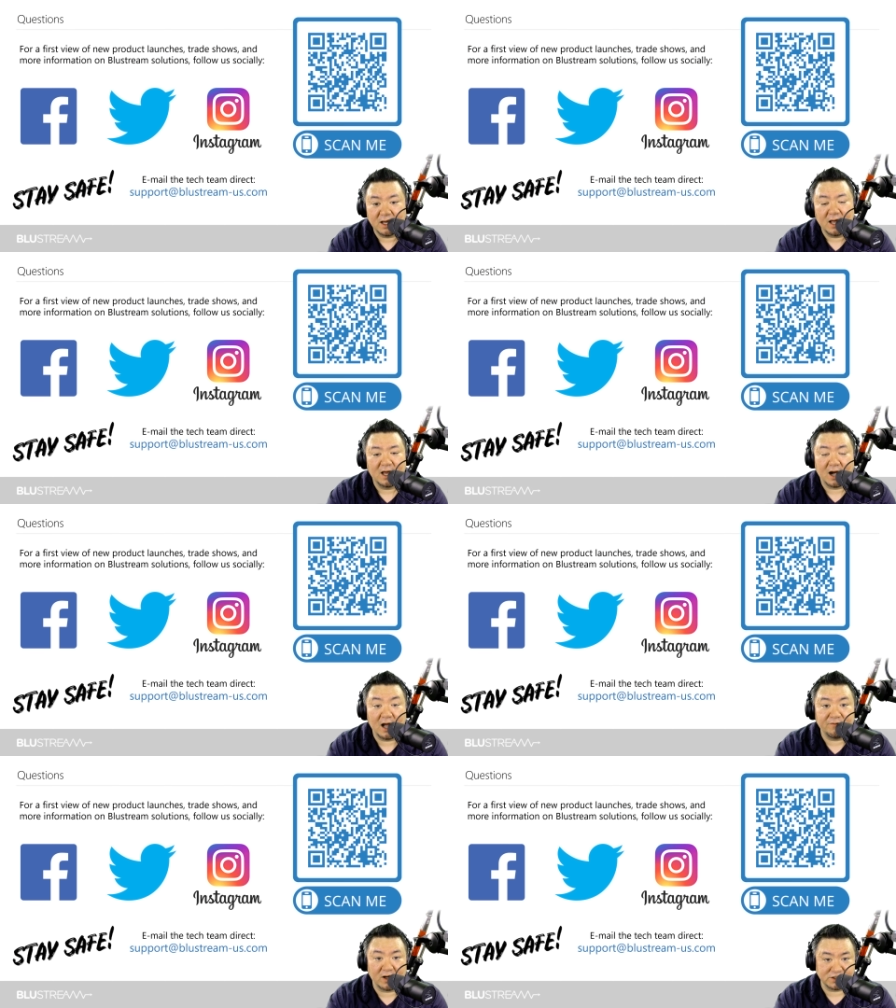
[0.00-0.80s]

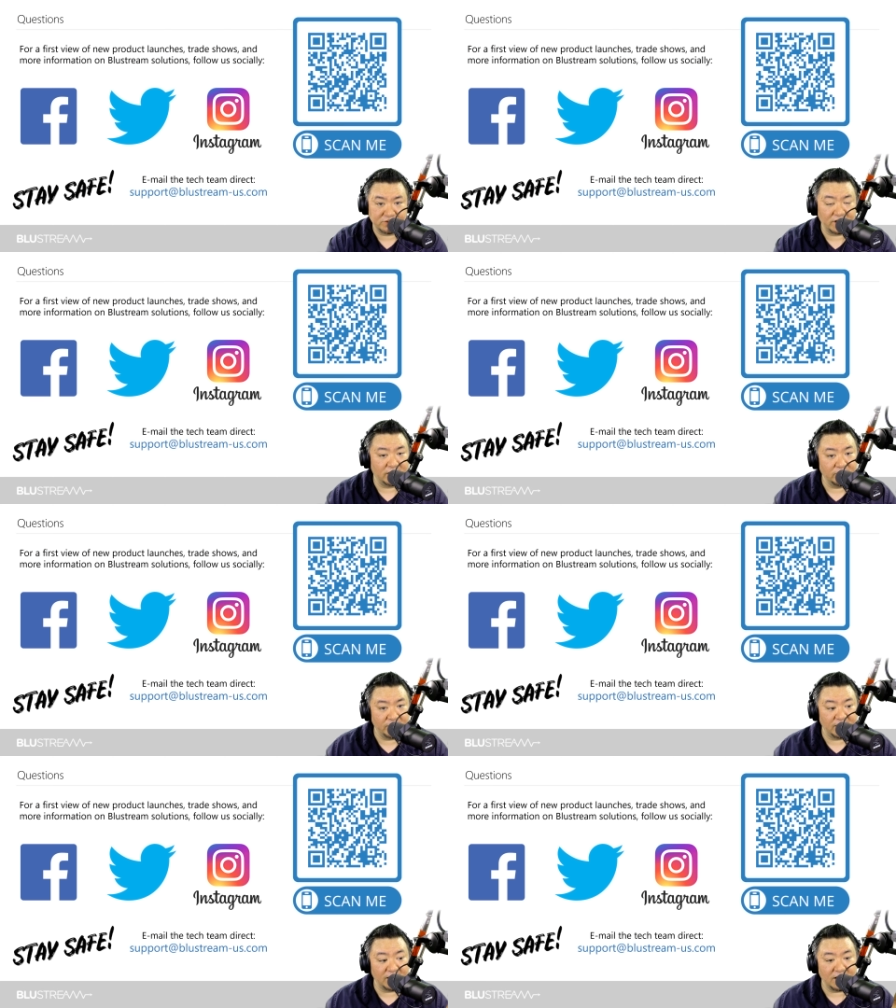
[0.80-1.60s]
I've also
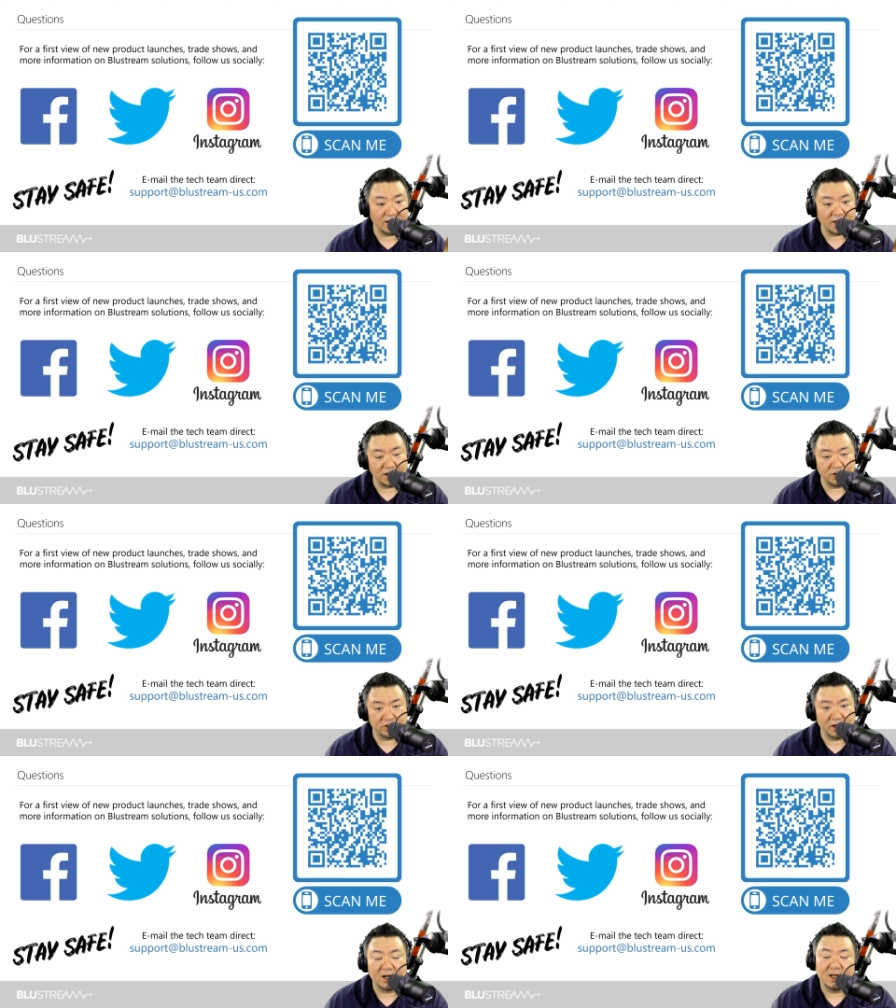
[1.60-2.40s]
included in
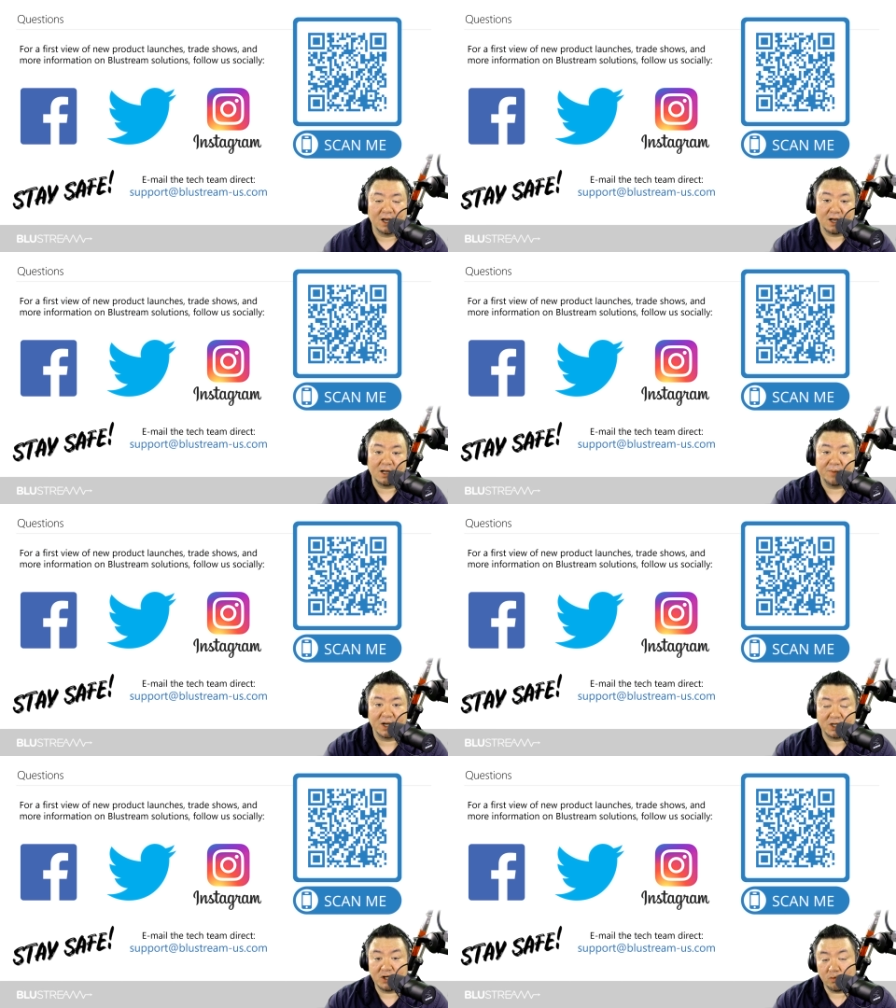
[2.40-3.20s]
here a
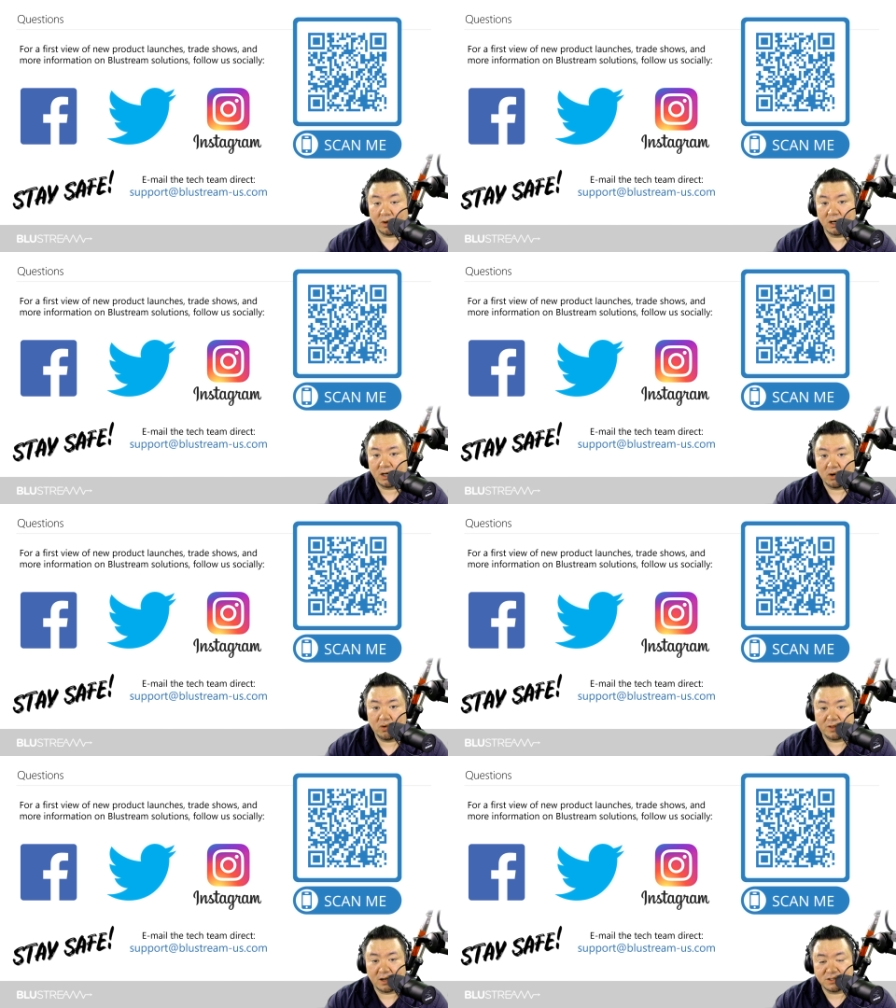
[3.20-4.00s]
QR
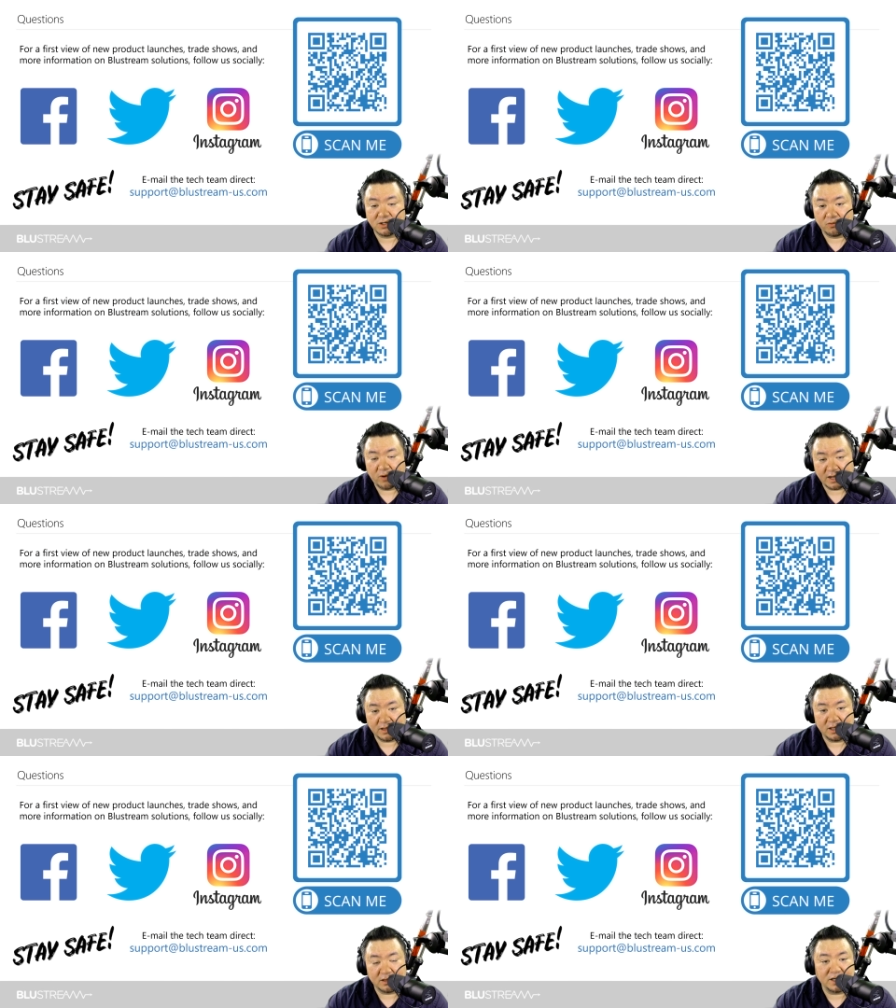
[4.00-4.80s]
code that'll
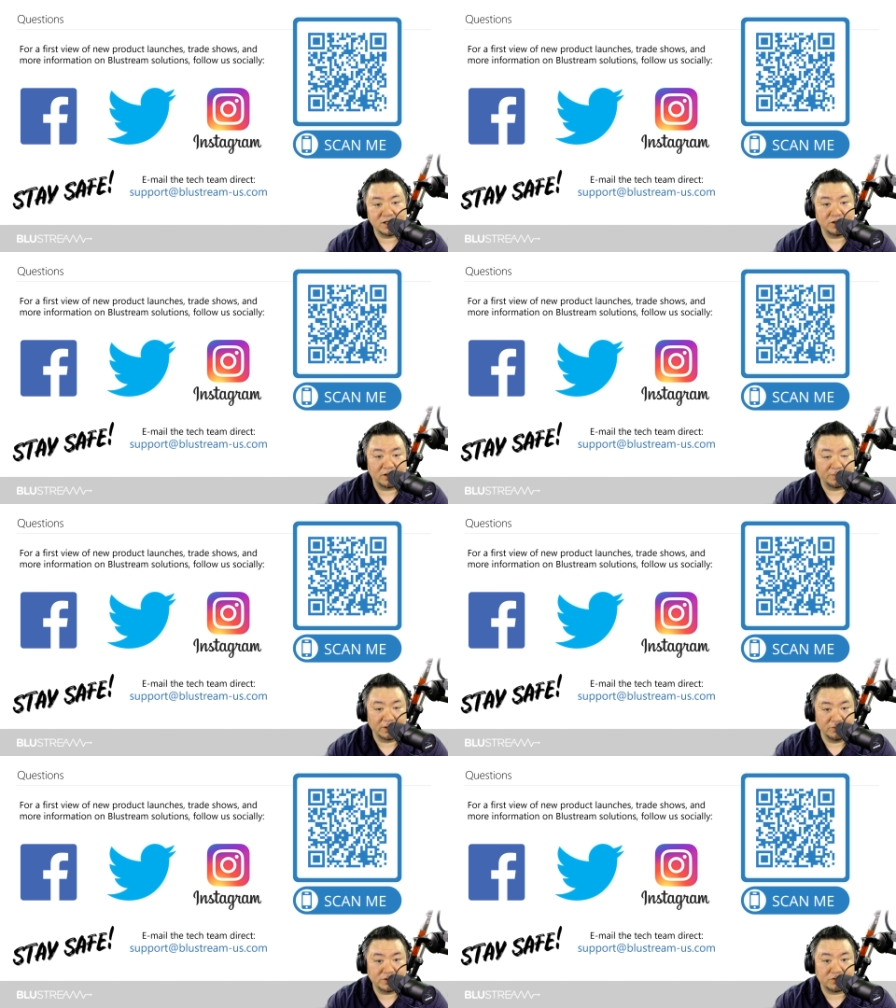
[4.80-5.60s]
directly link to the
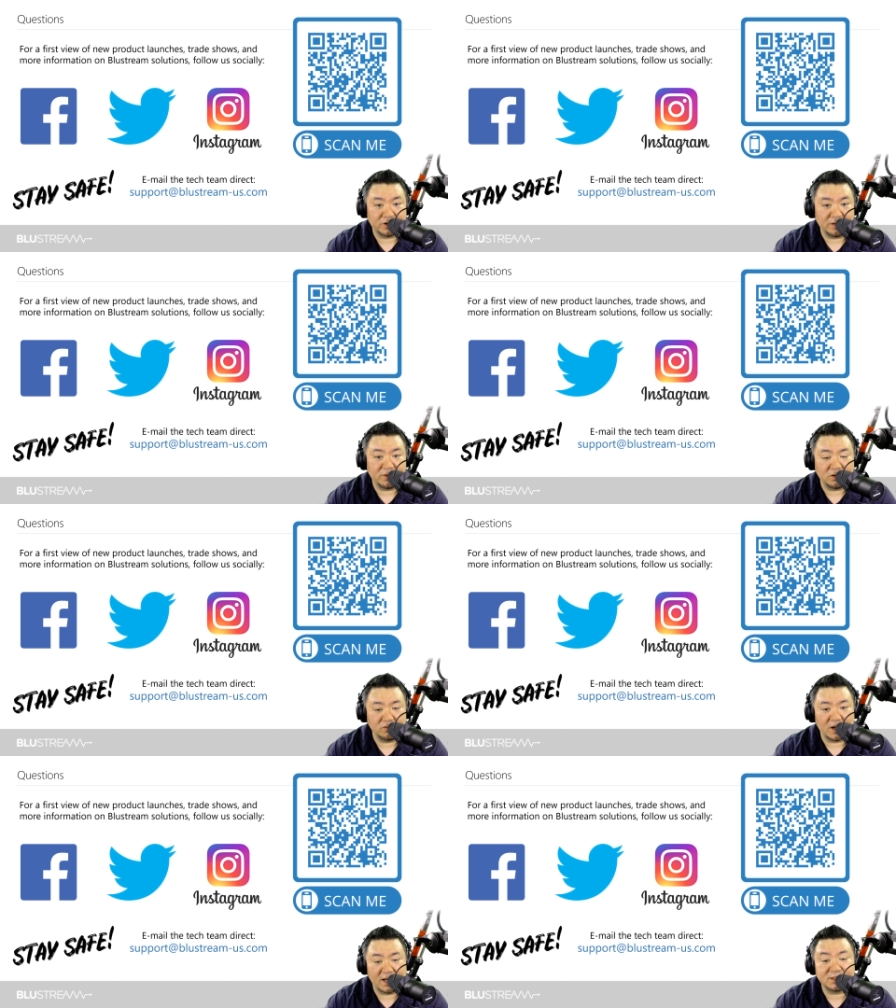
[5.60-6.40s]
Blustream
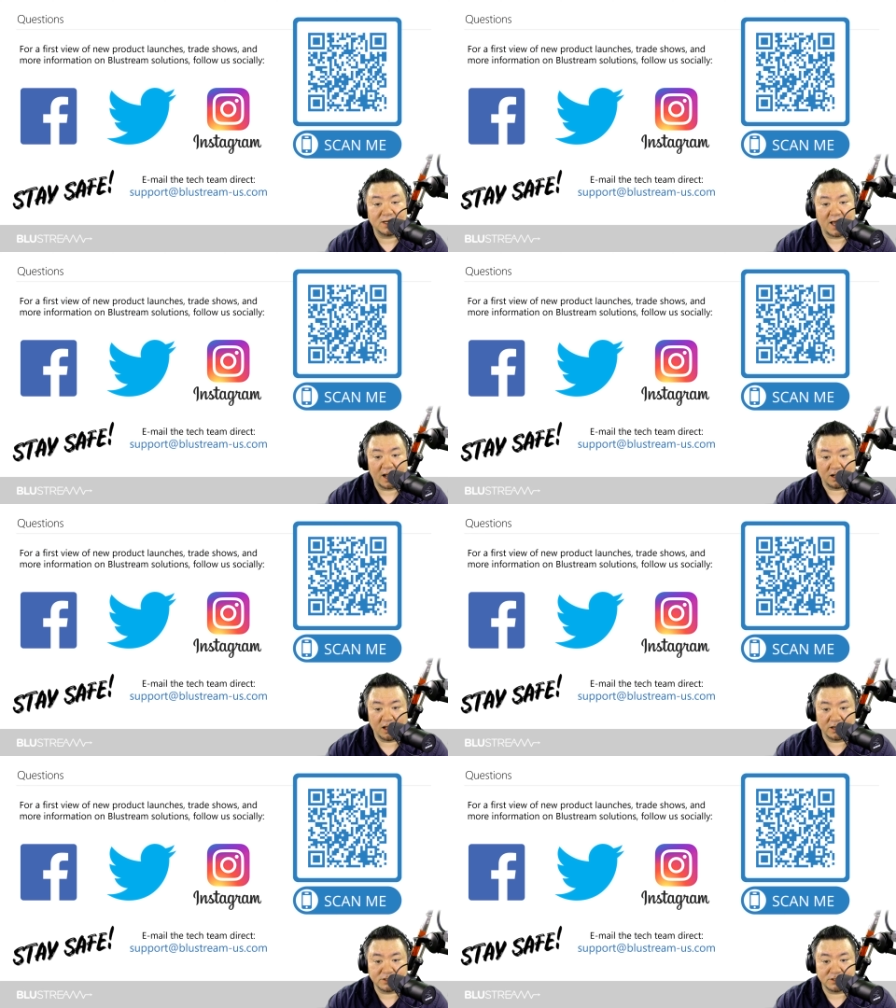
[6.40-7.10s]
US catalog.